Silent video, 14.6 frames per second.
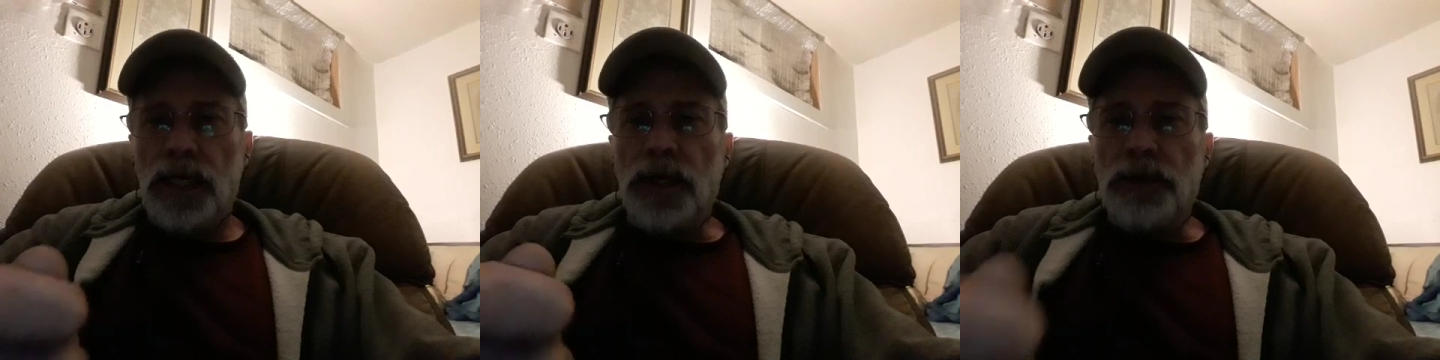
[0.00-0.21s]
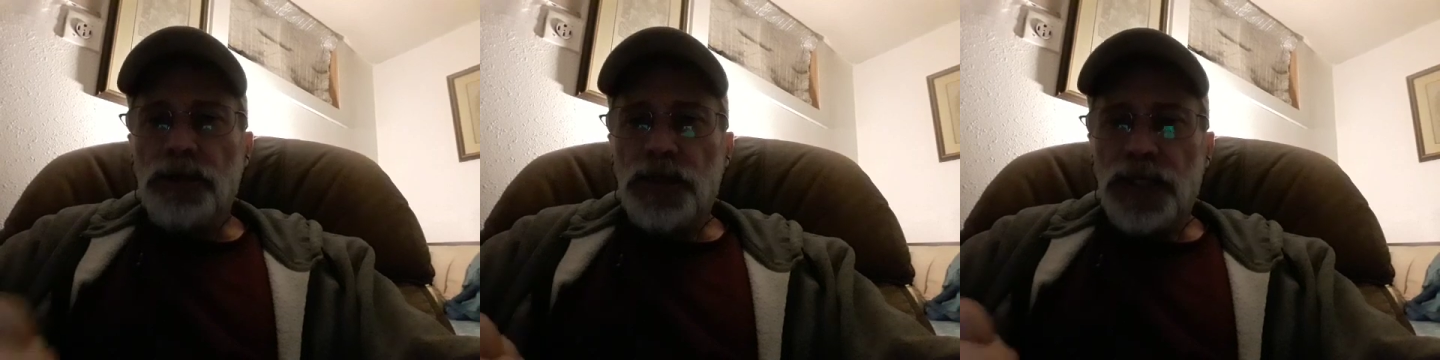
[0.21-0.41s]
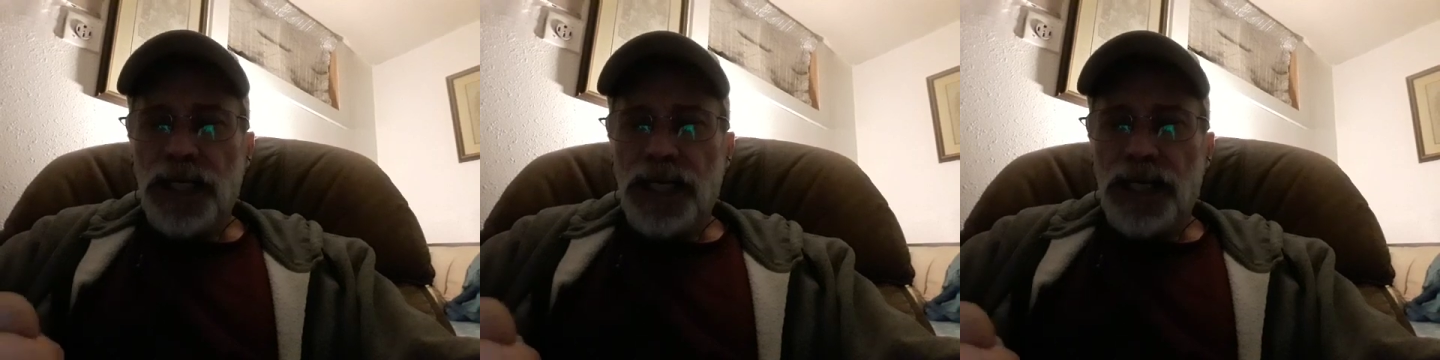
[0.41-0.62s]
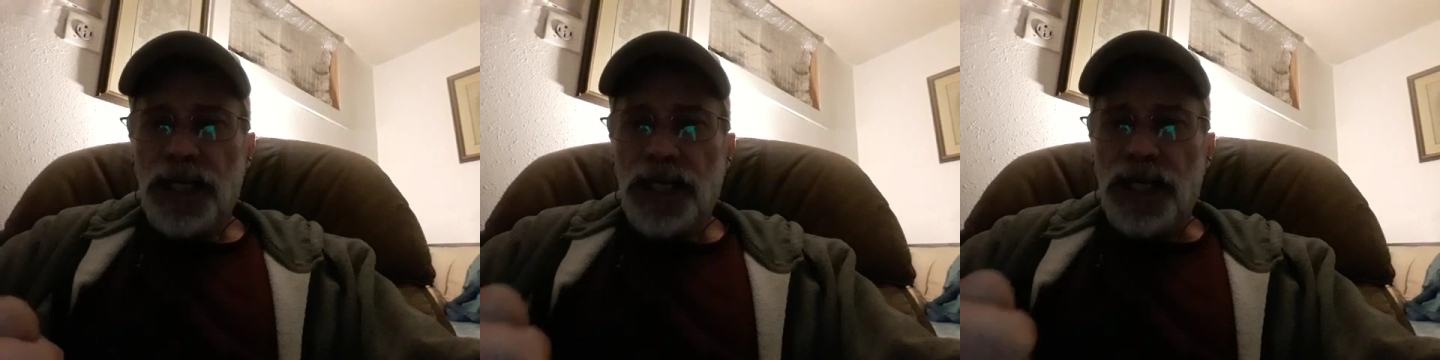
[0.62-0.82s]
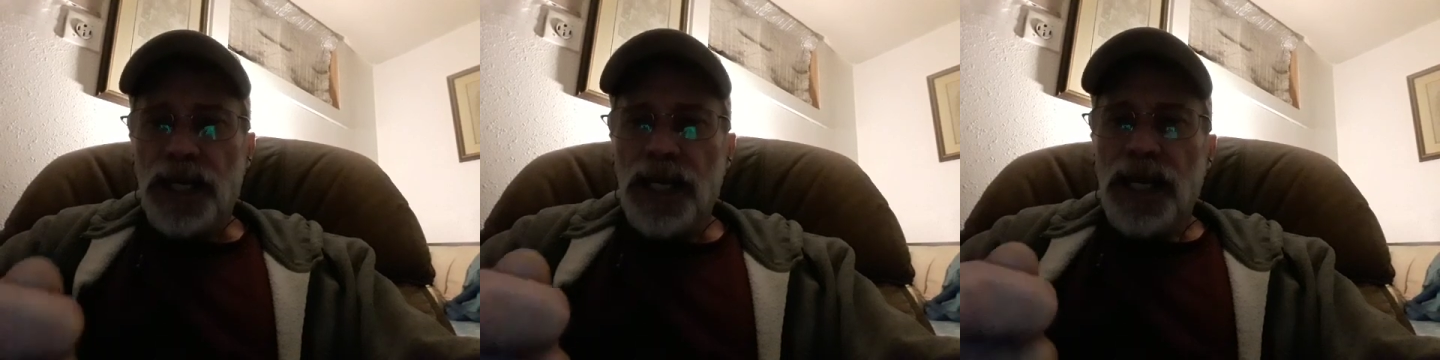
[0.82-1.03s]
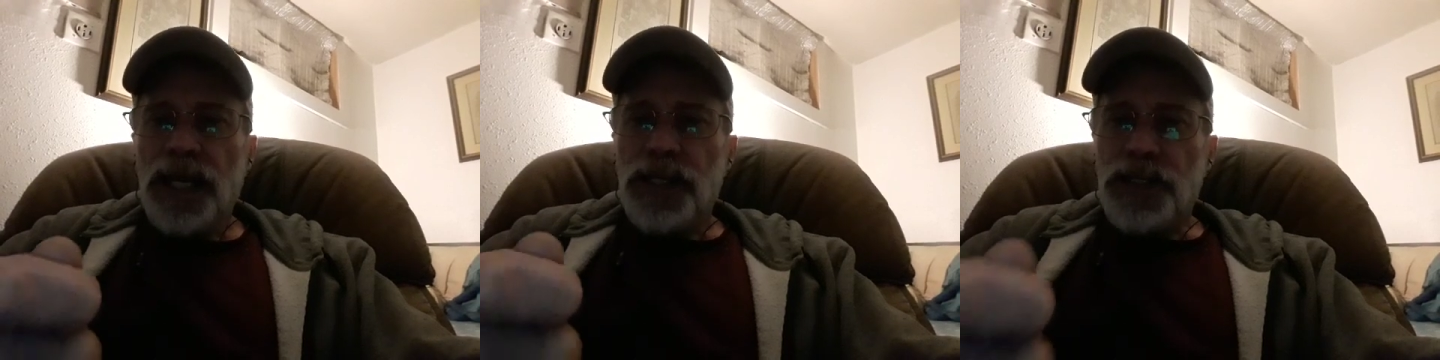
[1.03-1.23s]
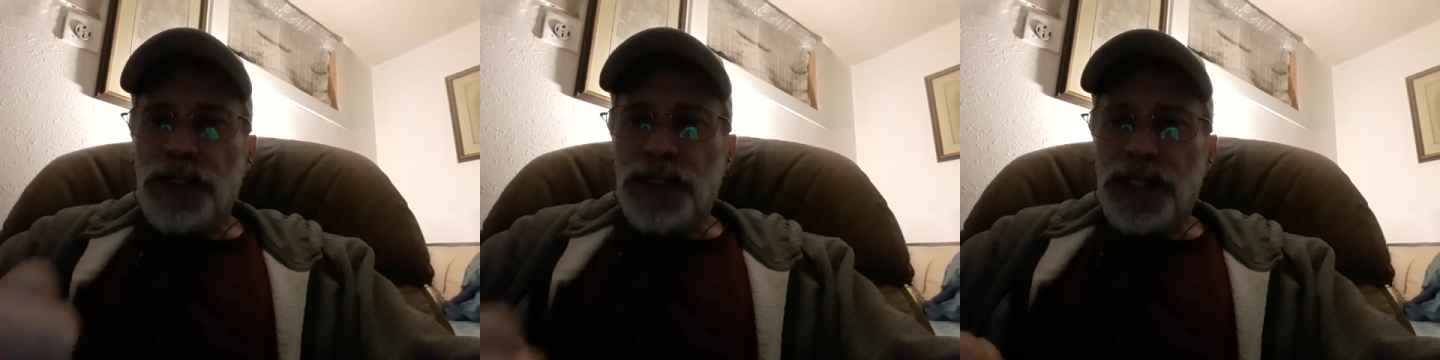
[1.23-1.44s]
of setting
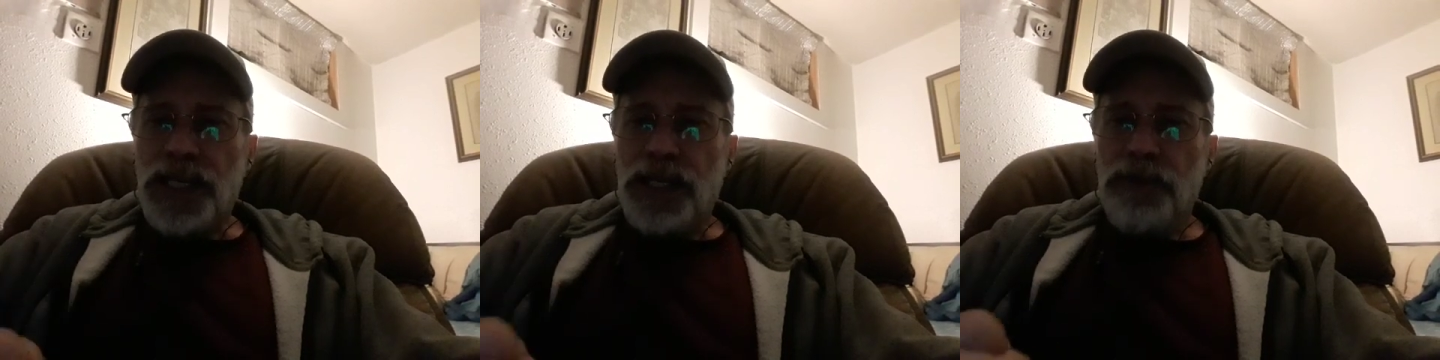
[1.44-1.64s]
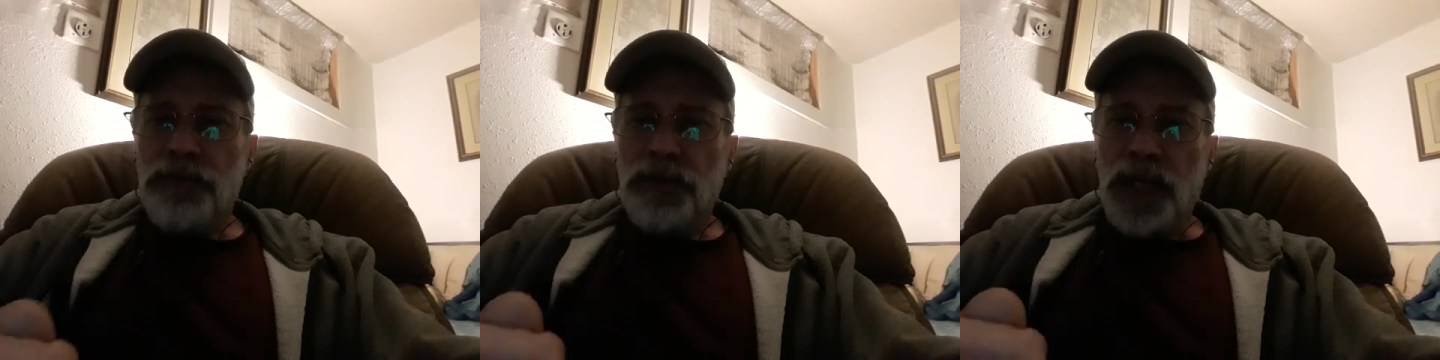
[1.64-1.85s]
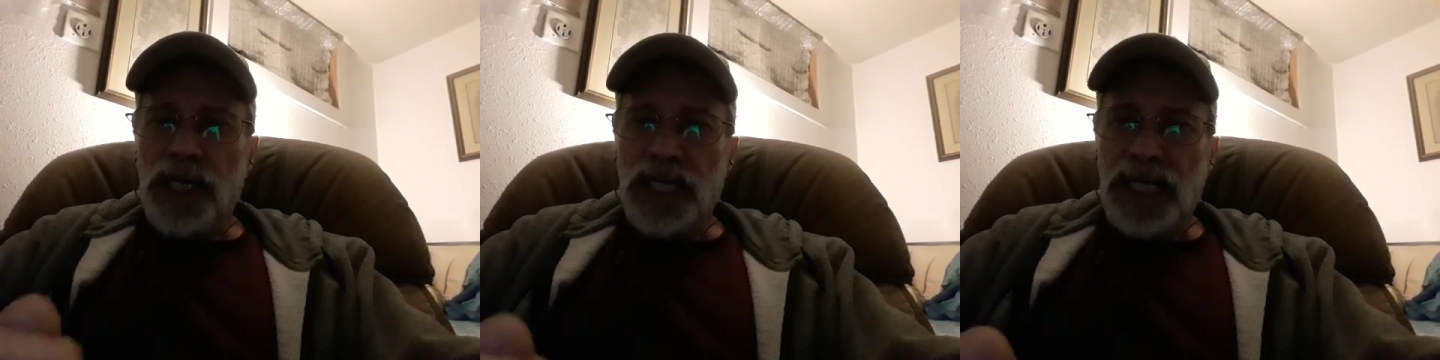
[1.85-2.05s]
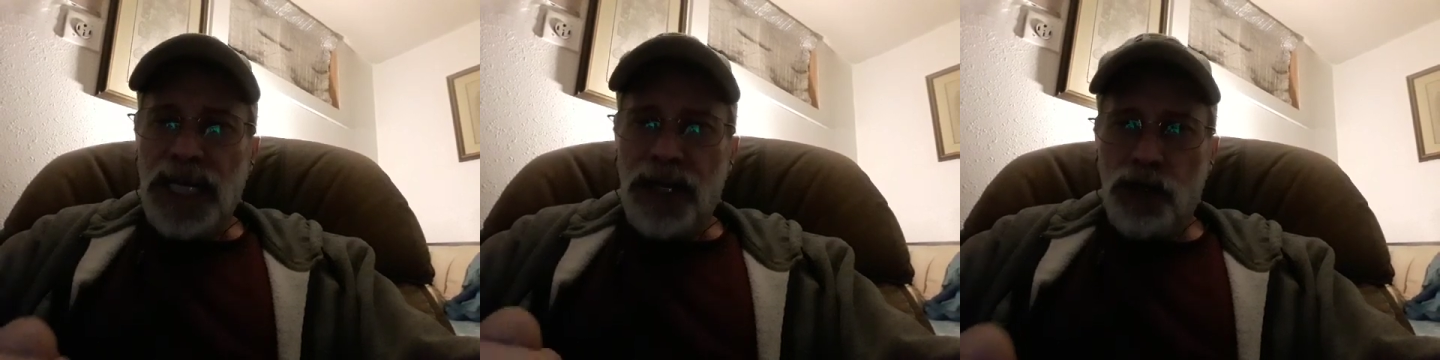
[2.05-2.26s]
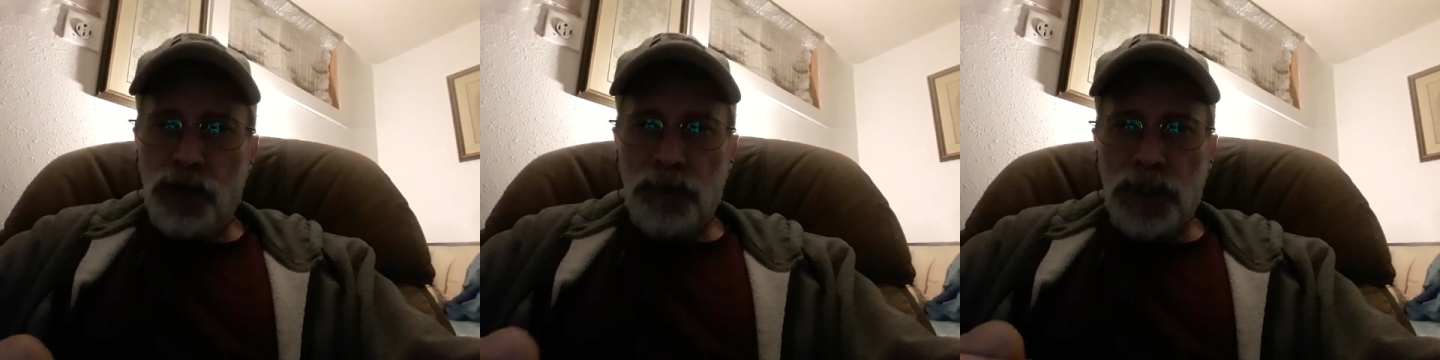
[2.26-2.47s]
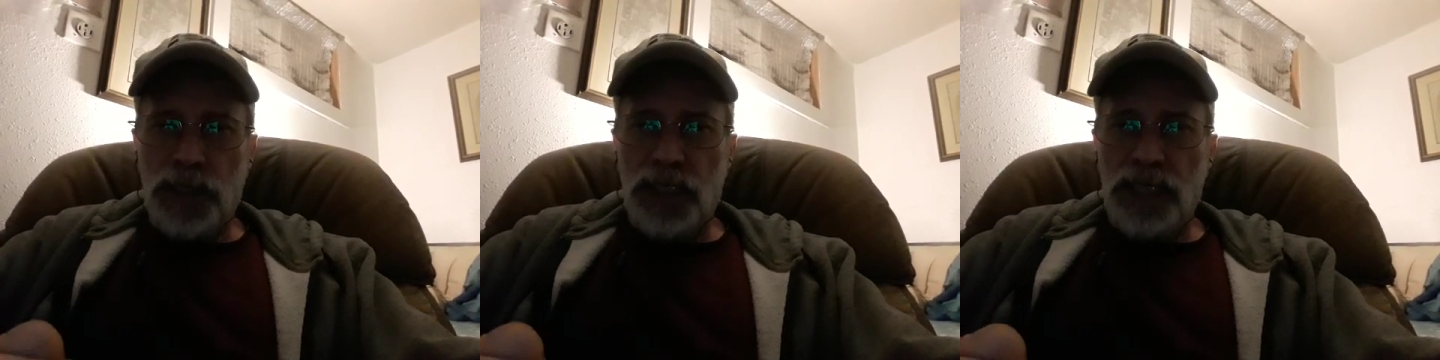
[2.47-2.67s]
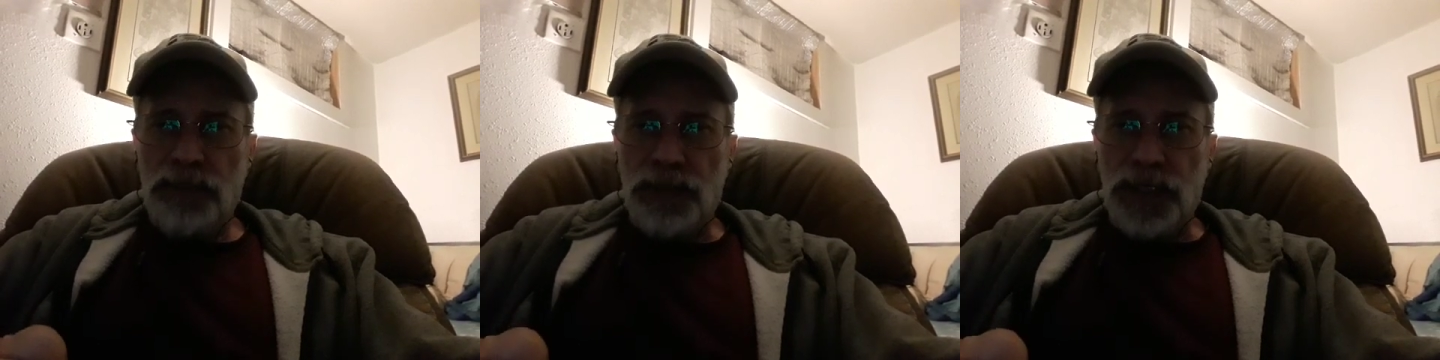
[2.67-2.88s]
safe, allowable
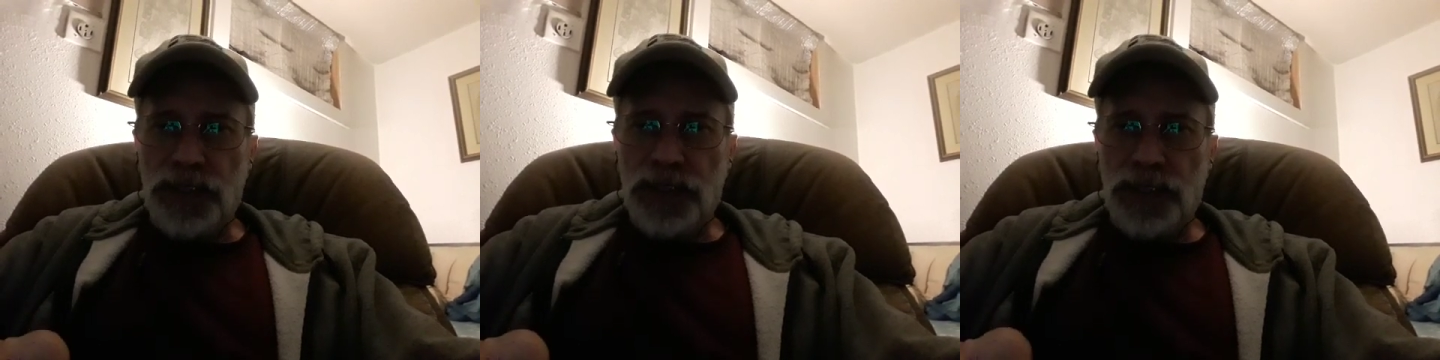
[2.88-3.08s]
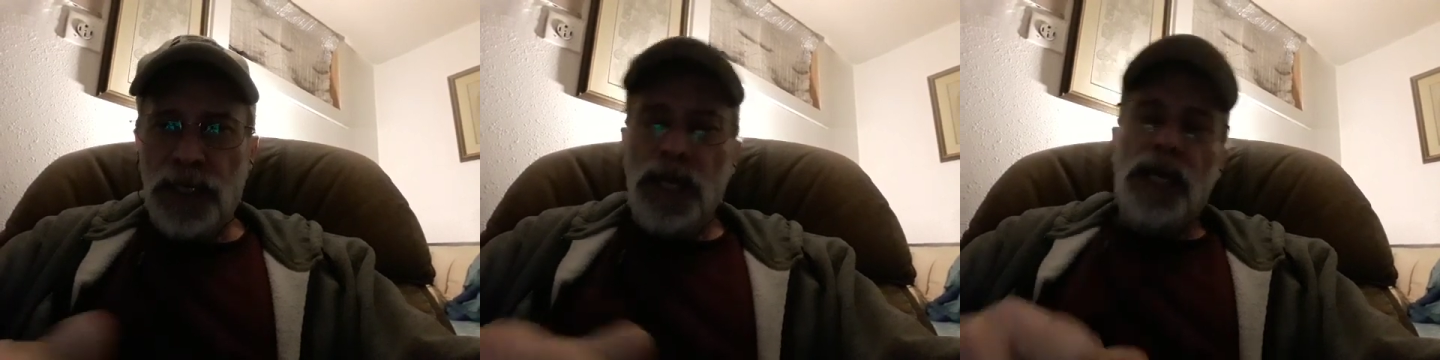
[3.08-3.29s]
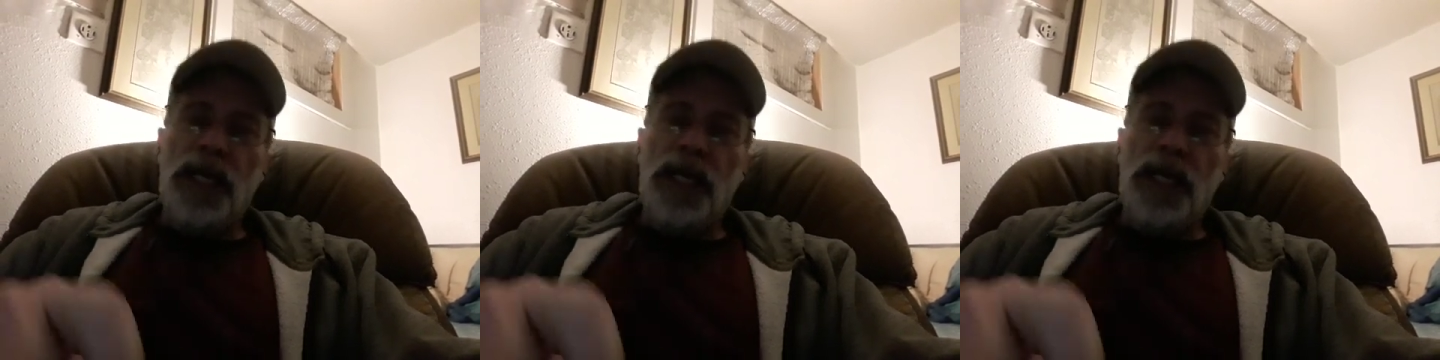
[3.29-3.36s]
limits.